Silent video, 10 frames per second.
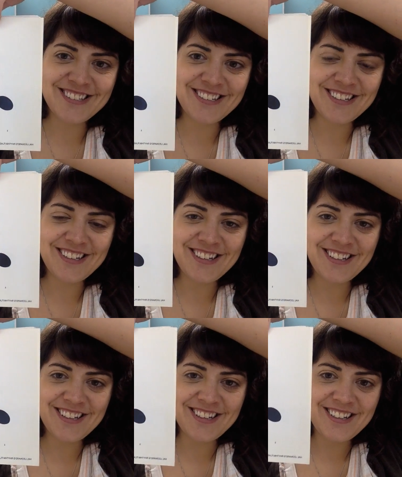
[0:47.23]

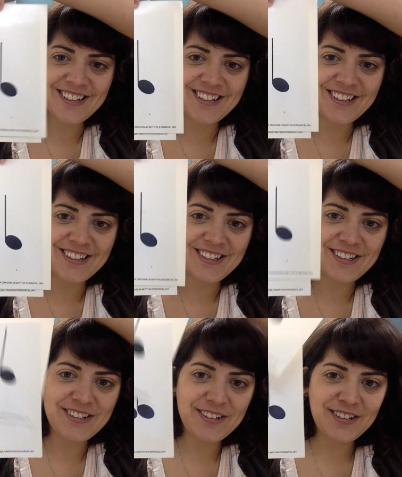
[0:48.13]

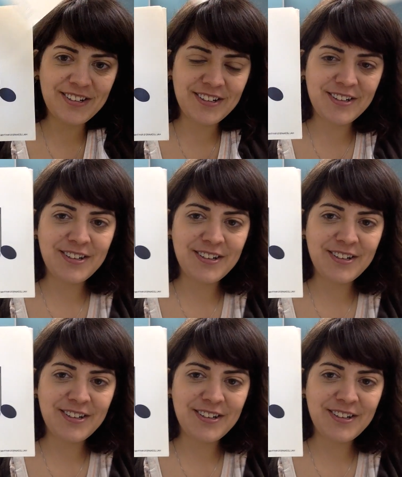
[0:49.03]
(silence)